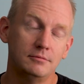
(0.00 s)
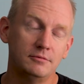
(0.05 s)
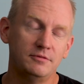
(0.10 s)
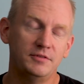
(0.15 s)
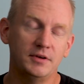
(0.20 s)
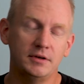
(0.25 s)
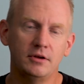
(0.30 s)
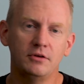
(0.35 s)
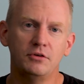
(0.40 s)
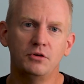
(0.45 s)

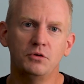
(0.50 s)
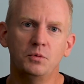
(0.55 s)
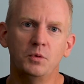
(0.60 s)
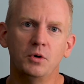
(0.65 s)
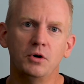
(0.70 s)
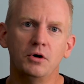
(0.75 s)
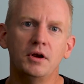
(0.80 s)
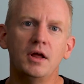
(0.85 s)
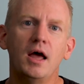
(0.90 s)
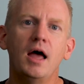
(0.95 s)
fictitious
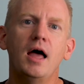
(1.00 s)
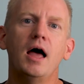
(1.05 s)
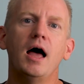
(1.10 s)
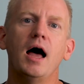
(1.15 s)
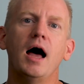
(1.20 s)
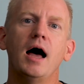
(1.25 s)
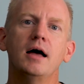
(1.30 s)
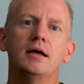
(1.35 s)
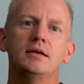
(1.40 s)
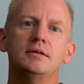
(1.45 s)
word
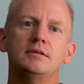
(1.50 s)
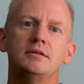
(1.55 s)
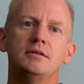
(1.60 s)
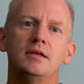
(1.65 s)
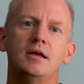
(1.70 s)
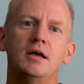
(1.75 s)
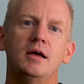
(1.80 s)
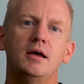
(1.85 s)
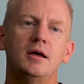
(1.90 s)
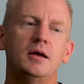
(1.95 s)
as
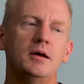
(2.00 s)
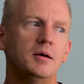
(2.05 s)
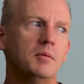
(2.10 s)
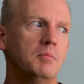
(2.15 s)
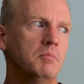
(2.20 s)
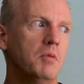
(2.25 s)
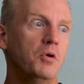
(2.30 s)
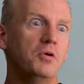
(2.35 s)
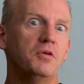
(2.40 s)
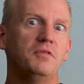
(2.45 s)

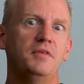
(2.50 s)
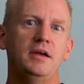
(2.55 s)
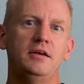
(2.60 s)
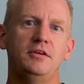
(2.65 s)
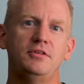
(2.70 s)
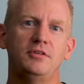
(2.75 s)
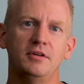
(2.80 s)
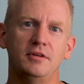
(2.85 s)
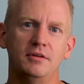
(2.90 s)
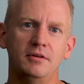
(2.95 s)

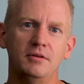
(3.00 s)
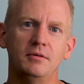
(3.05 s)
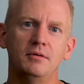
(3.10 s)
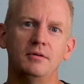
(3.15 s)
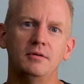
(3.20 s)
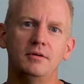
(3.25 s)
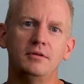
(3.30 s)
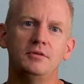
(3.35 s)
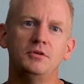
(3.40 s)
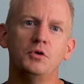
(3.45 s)
motivation
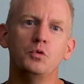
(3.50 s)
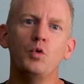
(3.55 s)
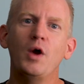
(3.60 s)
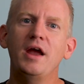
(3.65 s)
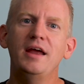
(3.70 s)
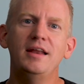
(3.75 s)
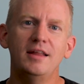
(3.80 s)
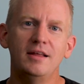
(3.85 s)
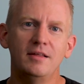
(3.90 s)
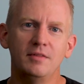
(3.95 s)
to
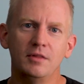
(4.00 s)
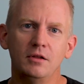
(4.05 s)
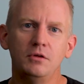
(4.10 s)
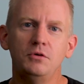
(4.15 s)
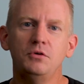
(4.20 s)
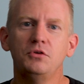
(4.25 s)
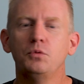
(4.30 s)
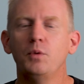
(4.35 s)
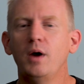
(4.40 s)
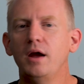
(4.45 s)
rein in the
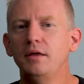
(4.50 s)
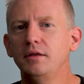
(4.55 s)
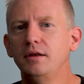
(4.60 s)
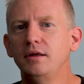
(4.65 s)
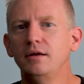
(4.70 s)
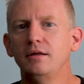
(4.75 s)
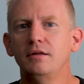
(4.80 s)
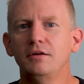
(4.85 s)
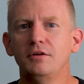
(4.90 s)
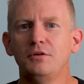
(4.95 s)
loose way that
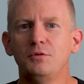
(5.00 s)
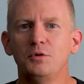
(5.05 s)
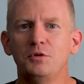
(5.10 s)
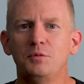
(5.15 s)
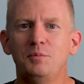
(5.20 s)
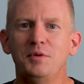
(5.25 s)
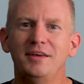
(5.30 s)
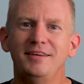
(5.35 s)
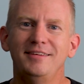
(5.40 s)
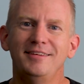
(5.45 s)
English was
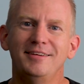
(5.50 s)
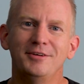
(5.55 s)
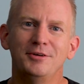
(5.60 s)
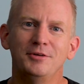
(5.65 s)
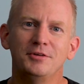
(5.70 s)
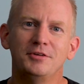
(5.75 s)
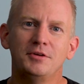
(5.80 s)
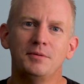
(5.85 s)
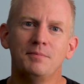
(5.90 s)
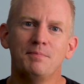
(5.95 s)
being
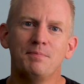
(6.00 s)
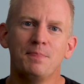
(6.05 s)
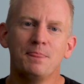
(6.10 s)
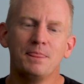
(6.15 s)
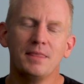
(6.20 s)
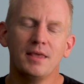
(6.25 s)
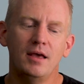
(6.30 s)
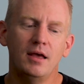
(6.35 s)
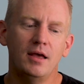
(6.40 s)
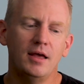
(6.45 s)
used.
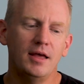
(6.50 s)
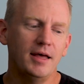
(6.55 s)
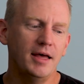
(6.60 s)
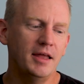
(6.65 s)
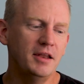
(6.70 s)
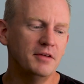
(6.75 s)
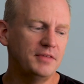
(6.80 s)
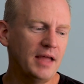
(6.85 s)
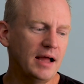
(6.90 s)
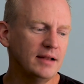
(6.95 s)

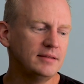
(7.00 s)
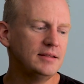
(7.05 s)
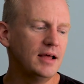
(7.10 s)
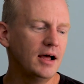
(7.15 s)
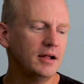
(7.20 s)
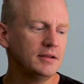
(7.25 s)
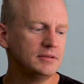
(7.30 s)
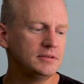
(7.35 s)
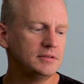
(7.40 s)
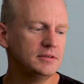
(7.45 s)
And if that
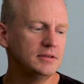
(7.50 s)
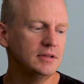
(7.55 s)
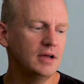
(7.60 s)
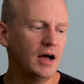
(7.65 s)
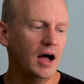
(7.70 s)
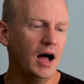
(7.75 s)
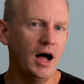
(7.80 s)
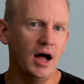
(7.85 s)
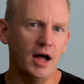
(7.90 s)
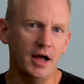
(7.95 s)
sounds
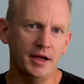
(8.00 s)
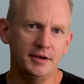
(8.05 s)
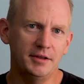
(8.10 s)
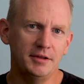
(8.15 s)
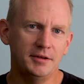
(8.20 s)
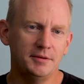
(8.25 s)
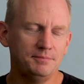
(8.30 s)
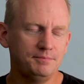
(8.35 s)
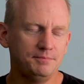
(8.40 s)
odd,